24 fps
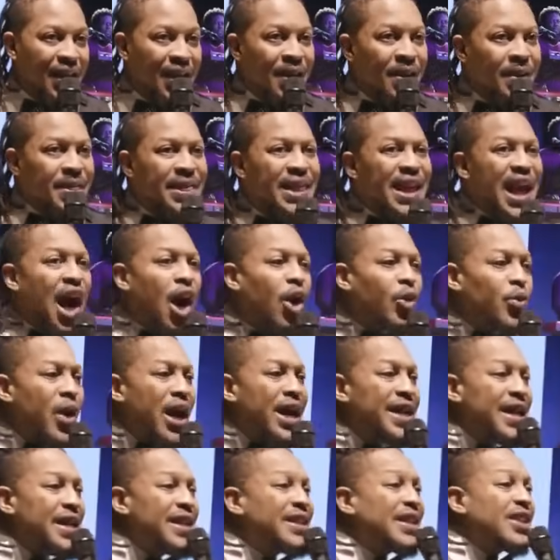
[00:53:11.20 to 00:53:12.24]
they are
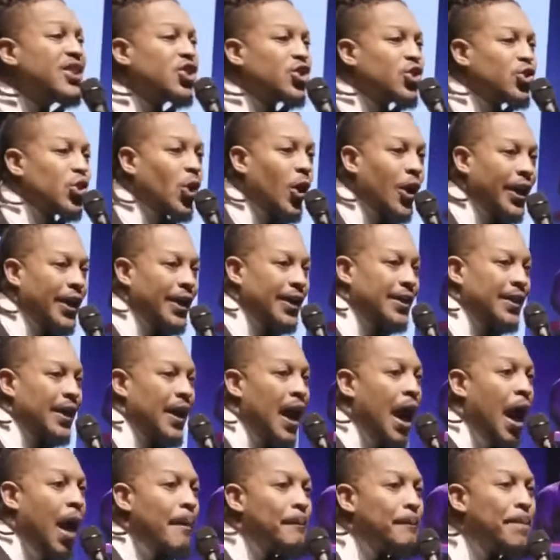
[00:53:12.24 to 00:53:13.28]
already destroyed.
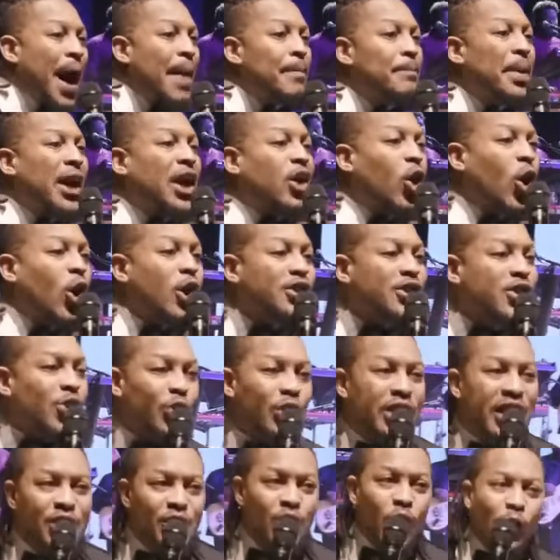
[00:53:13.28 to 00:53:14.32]
But because you
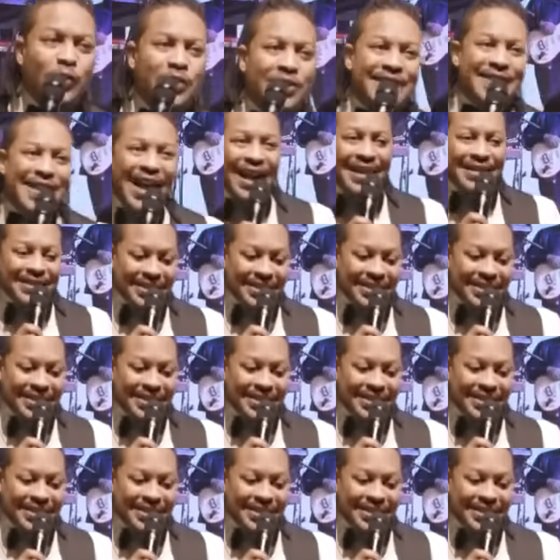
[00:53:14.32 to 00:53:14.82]
did not stand